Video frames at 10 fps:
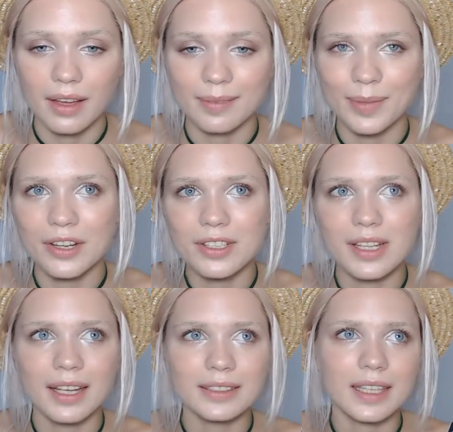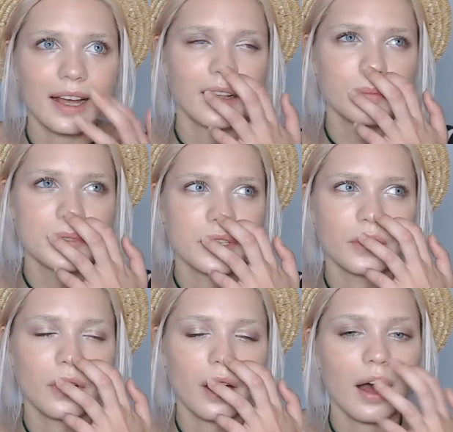because it helps you
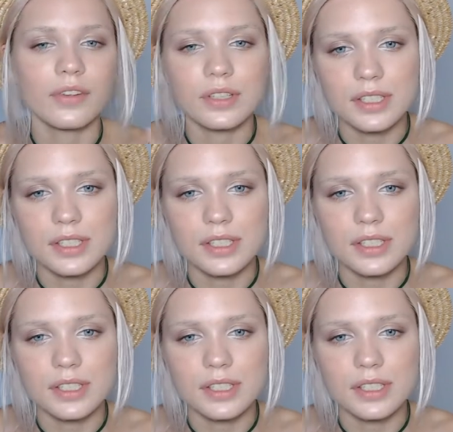know other